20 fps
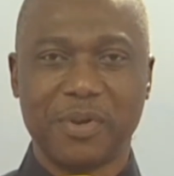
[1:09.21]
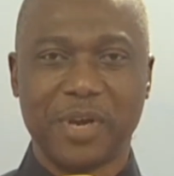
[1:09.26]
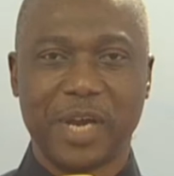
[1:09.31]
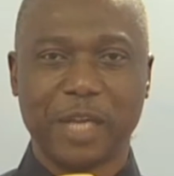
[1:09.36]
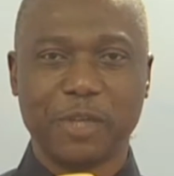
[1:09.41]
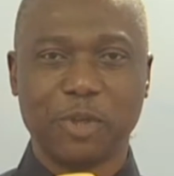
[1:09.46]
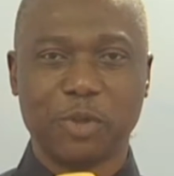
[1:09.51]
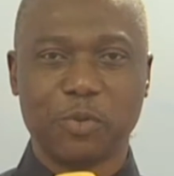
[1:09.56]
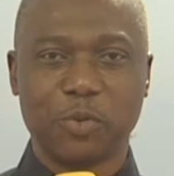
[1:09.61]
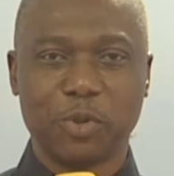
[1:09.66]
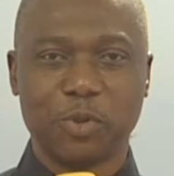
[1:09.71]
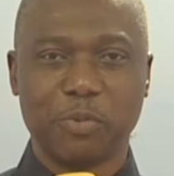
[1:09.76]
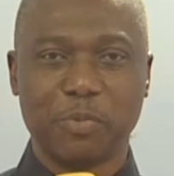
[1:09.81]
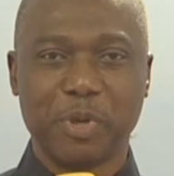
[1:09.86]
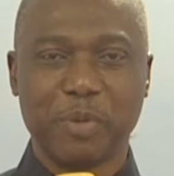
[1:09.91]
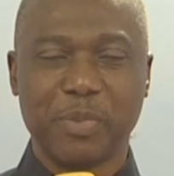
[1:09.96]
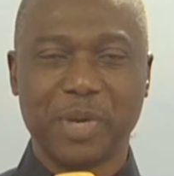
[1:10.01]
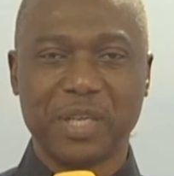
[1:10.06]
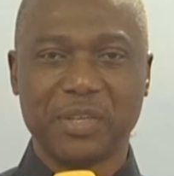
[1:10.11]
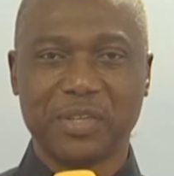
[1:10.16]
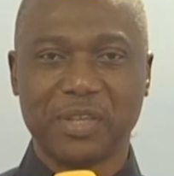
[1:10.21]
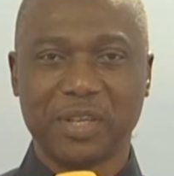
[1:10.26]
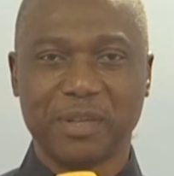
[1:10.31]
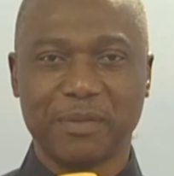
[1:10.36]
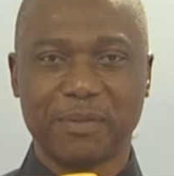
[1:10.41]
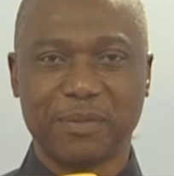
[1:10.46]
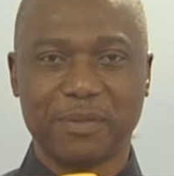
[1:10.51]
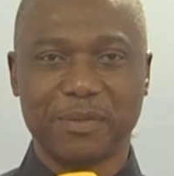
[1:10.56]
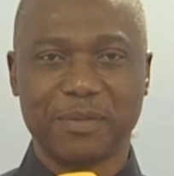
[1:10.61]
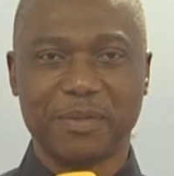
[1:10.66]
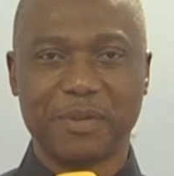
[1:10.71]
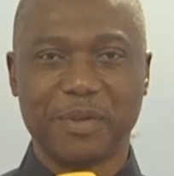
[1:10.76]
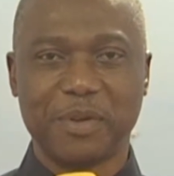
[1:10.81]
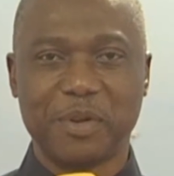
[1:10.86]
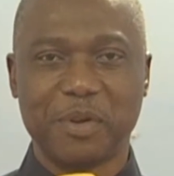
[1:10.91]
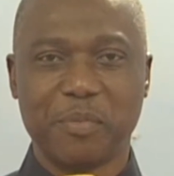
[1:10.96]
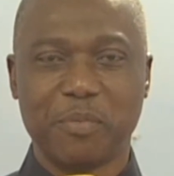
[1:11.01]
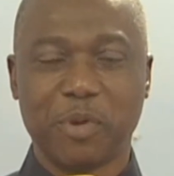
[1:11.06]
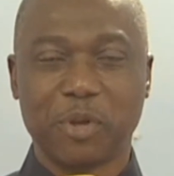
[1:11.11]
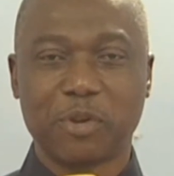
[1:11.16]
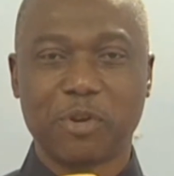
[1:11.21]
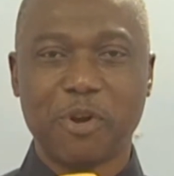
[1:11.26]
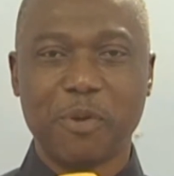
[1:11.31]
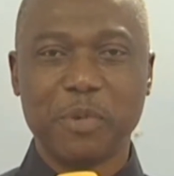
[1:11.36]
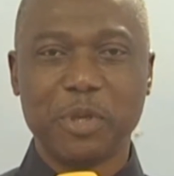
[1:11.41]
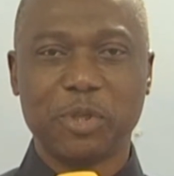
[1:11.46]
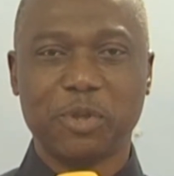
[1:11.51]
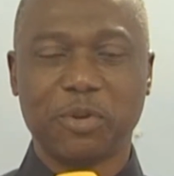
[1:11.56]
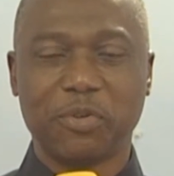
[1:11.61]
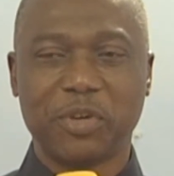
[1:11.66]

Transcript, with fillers: I just want to be myself. But coming to